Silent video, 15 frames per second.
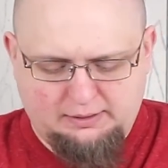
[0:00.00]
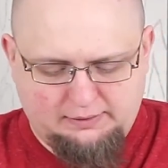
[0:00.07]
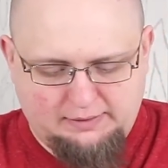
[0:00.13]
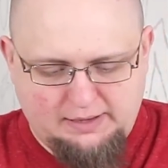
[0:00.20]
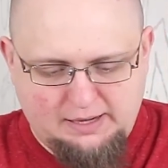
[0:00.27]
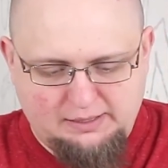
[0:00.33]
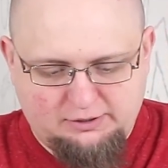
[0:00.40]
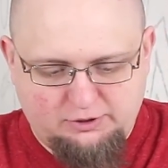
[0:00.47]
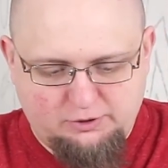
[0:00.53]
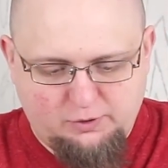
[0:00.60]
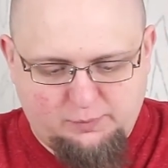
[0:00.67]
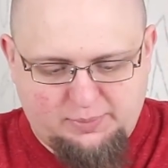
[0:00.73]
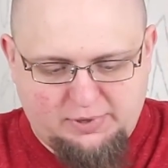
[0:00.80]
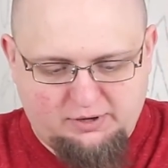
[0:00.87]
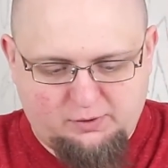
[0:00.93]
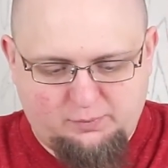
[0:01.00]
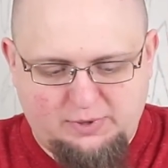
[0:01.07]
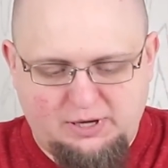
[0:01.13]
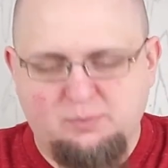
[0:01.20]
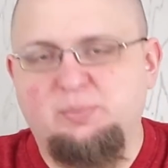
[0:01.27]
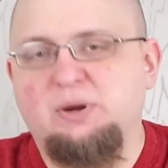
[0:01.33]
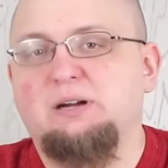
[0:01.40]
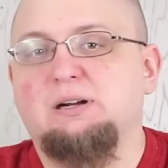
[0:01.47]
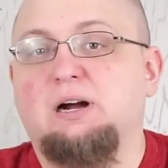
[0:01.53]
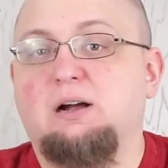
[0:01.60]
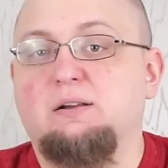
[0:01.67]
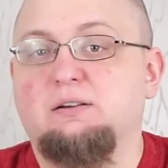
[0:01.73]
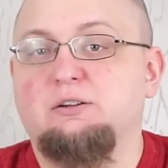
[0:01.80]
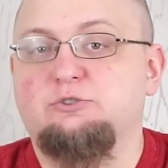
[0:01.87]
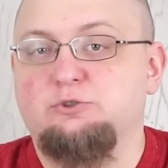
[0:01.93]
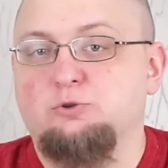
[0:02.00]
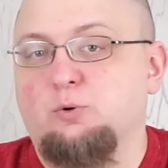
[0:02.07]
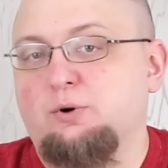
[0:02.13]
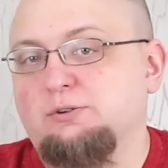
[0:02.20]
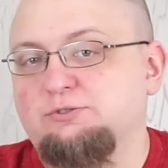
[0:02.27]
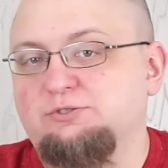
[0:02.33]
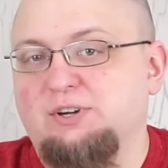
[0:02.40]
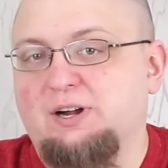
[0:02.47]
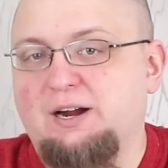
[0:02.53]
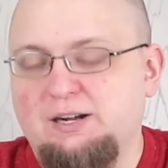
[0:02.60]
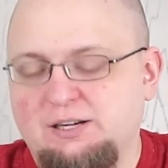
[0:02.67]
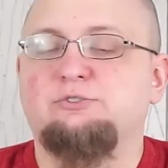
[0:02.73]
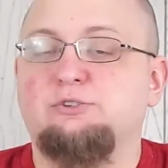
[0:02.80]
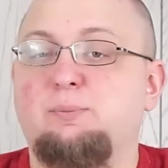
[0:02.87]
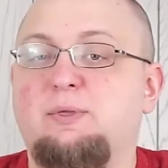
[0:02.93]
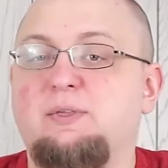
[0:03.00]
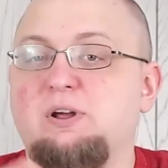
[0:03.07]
they do appear to be a bit on the shorter side. Some of